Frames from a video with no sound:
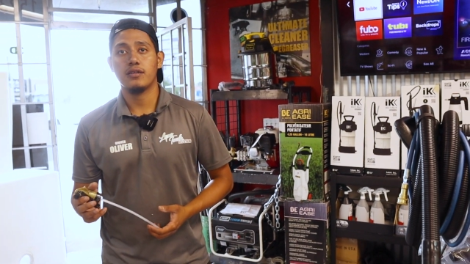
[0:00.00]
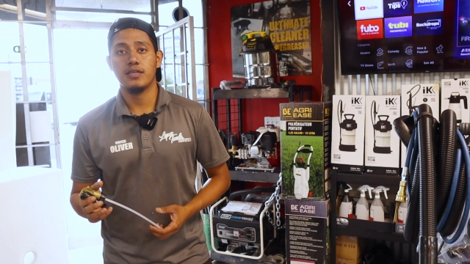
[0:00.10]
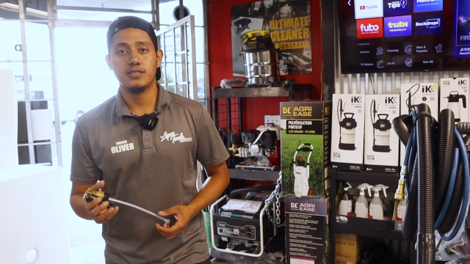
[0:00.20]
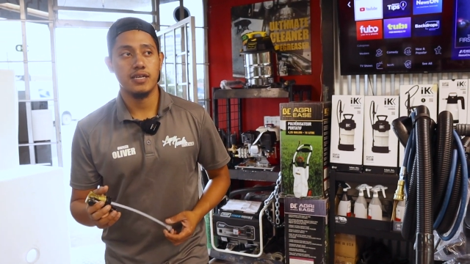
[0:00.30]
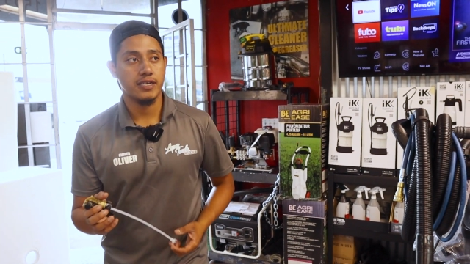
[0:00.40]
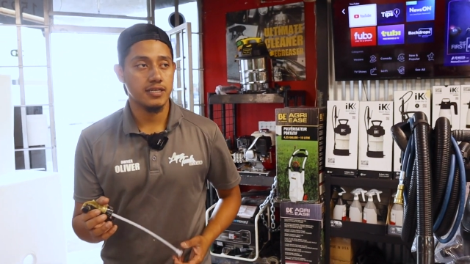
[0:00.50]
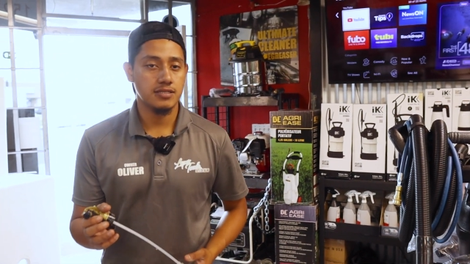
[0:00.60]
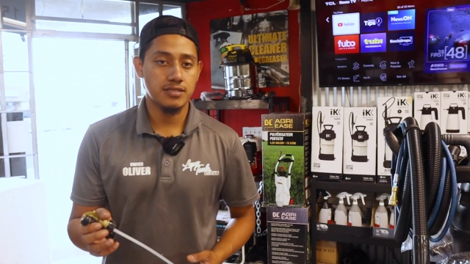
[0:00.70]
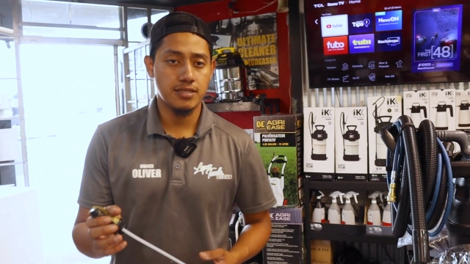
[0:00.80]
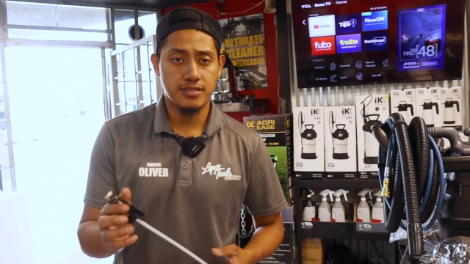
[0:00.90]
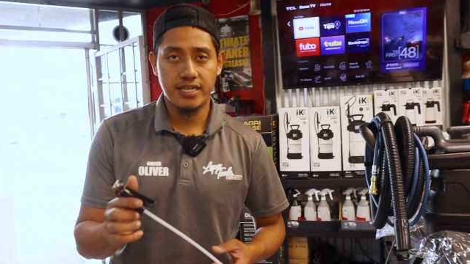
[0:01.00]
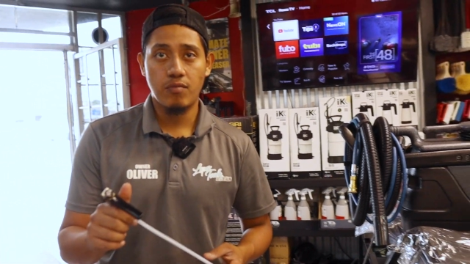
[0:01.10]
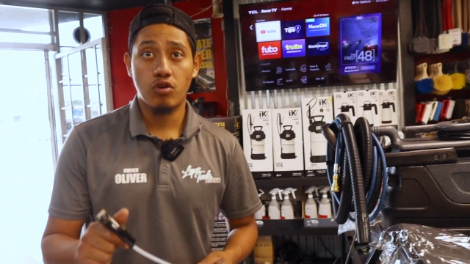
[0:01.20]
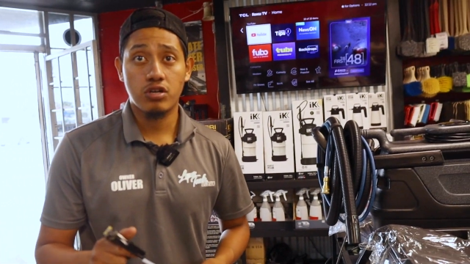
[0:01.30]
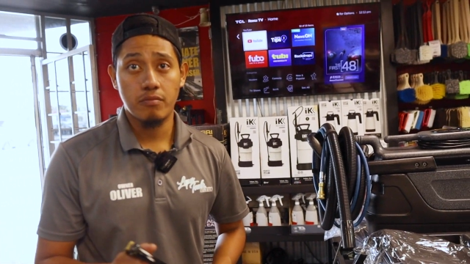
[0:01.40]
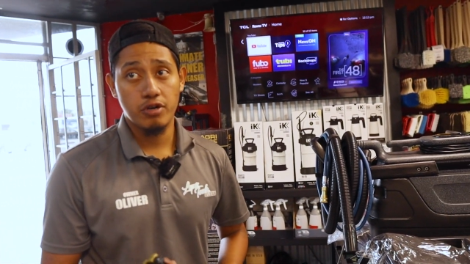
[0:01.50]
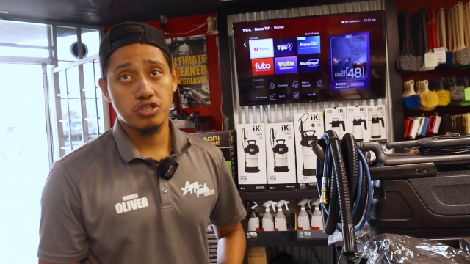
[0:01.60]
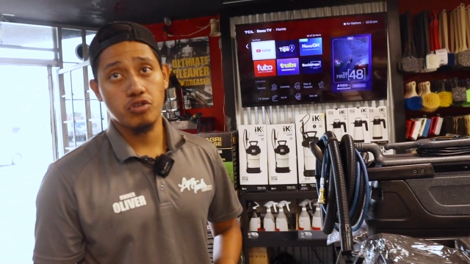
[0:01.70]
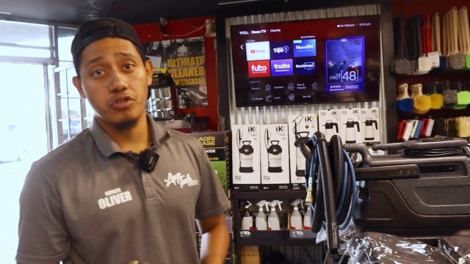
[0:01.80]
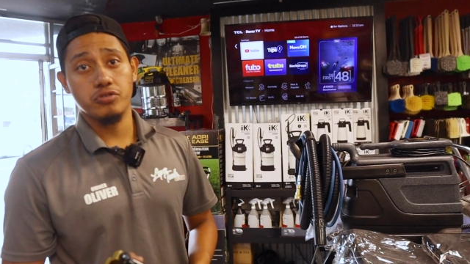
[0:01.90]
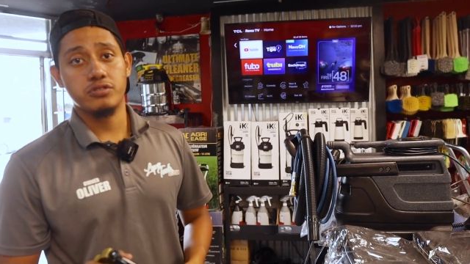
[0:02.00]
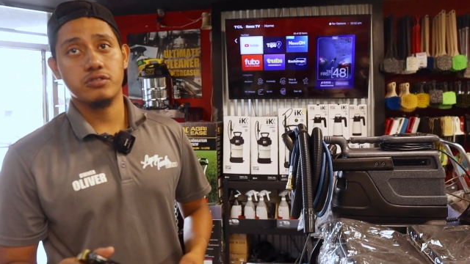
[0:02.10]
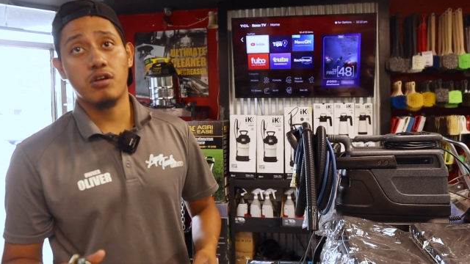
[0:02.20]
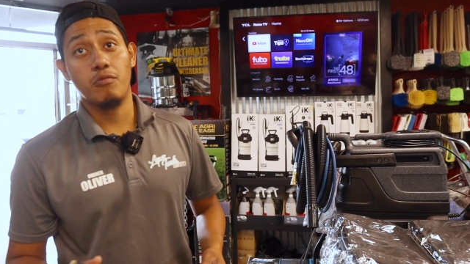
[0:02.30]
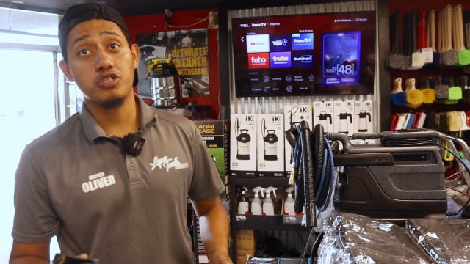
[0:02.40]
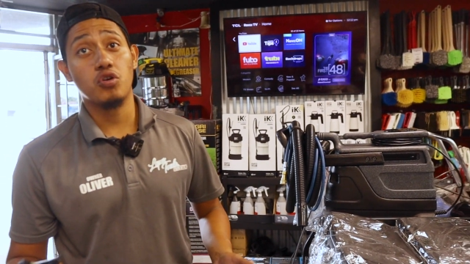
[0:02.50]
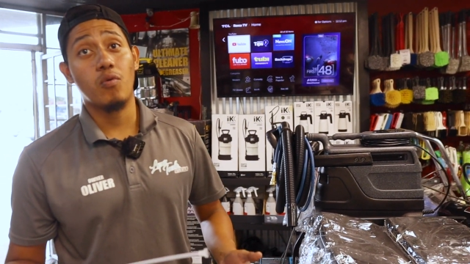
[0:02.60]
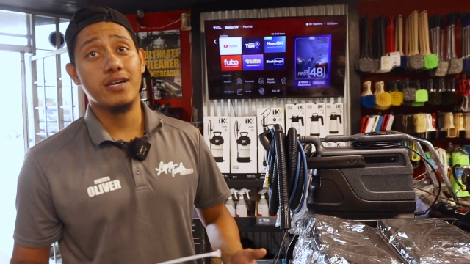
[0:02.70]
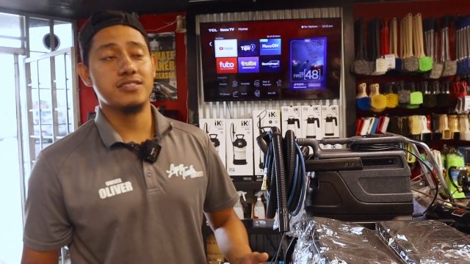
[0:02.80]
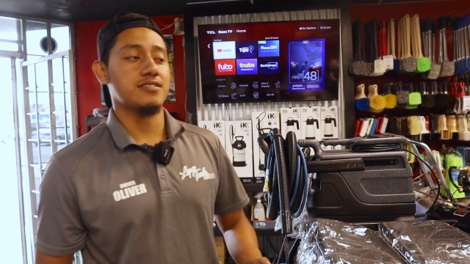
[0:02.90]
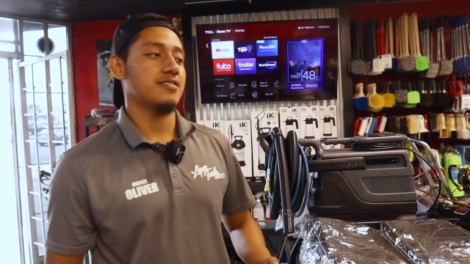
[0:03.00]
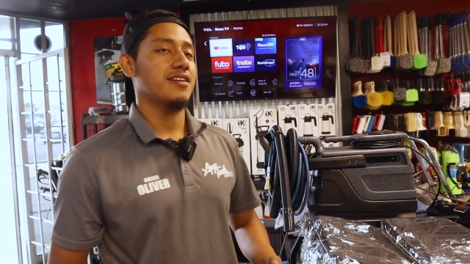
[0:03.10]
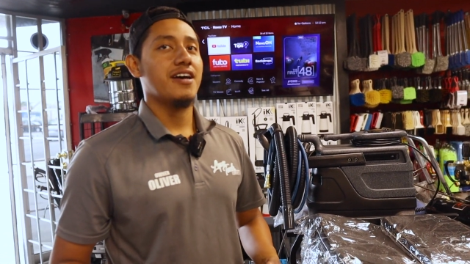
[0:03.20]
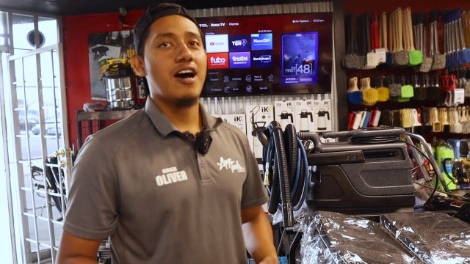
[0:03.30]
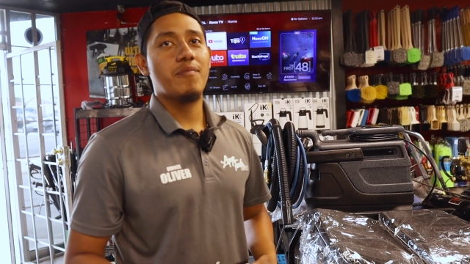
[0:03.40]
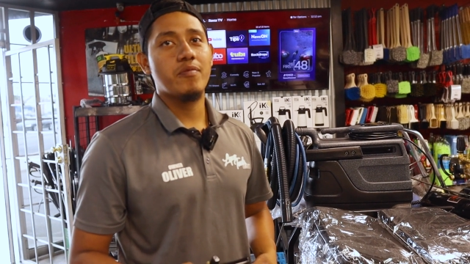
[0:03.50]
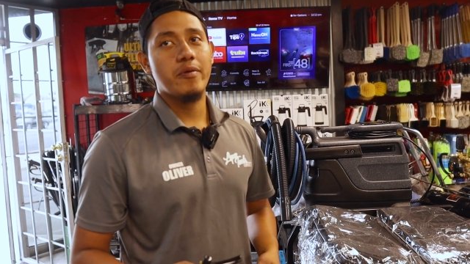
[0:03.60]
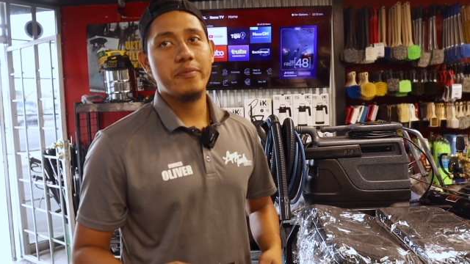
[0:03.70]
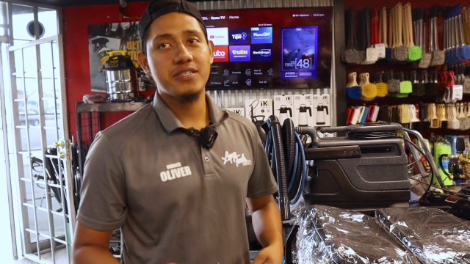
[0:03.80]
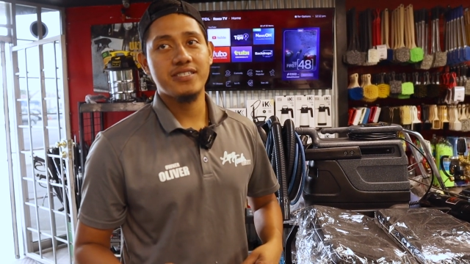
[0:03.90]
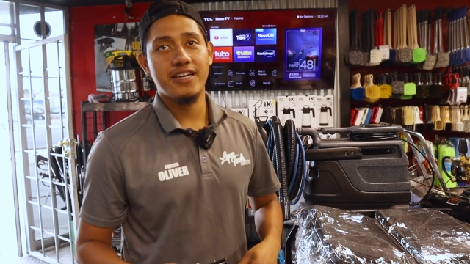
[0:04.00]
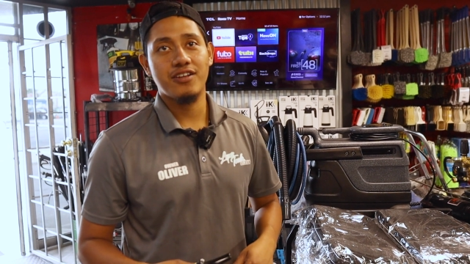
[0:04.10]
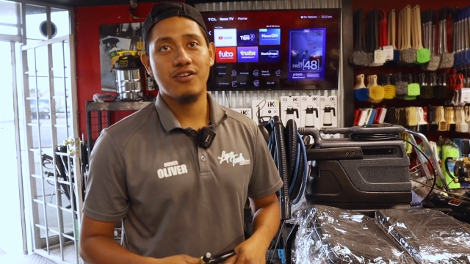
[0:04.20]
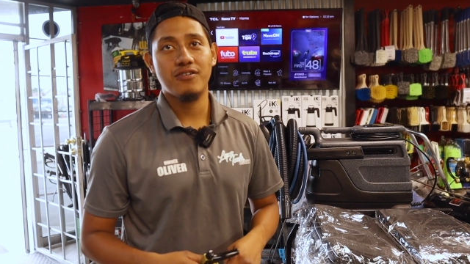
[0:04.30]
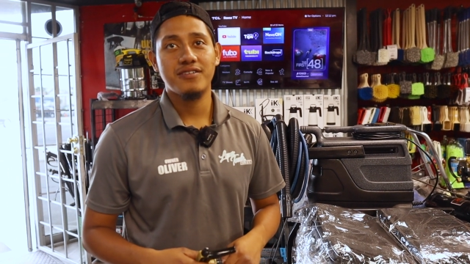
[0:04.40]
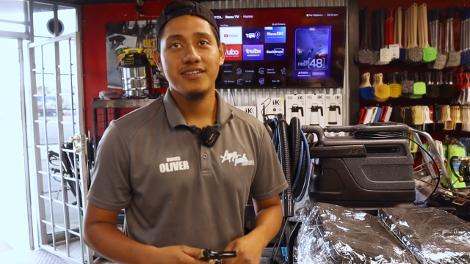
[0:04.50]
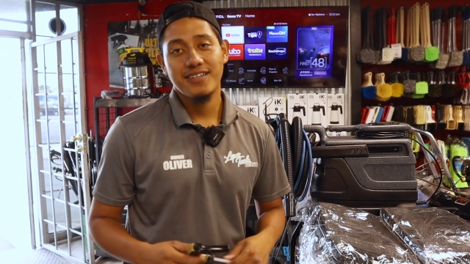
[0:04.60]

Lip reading: let's say, you can say more commercial use, commercial-wise, how people be saying, you know,